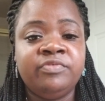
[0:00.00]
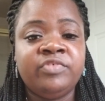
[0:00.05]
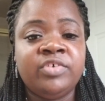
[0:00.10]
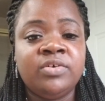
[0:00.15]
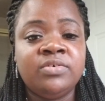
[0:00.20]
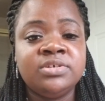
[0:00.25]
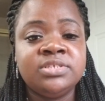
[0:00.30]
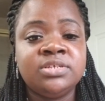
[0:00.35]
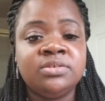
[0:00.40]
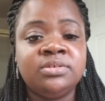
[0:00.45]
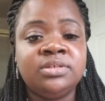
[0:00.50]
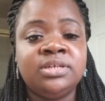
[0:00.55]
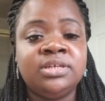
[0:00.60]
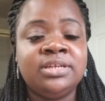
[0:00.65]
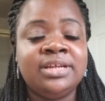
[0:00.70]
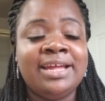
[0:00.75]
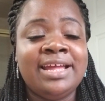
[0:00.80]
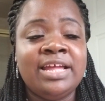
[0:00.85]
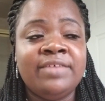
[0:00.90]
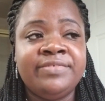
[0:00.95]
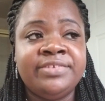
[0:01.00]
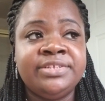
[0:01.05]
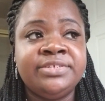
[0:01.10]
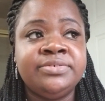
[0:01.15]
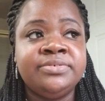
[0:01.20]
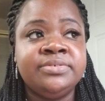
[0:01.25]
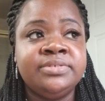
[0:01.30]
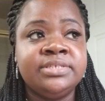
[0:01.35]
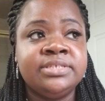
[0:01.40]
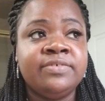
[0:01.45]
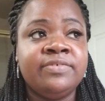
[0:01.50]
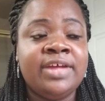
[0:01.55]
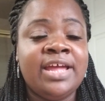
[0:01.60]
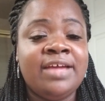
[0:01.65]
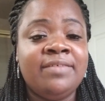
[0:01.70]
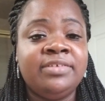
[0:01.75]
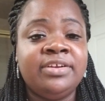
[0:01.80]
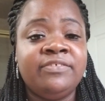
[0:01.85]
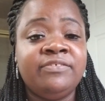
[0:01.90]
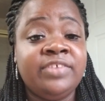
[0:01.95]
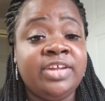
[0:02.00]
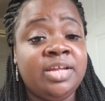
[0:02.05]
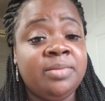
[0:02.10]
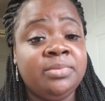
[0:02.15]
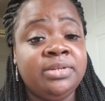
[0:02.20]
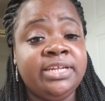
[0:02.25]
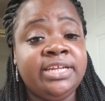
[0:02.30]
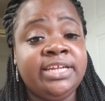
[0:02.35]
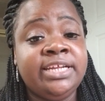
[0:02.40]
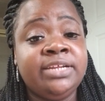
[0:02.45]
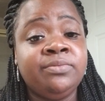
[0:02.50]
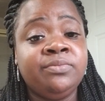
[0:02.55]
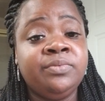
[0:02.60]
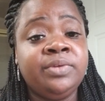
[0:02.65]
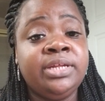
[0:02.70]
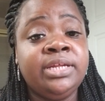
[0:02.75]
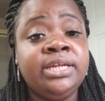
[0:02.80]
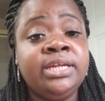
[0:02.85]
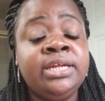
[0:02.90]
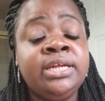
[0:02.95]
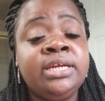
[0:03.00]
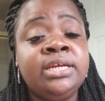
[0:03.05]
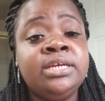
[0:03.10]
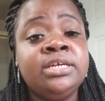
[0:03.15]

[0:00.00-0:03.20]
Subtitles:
focus on other avenues of having a family, and we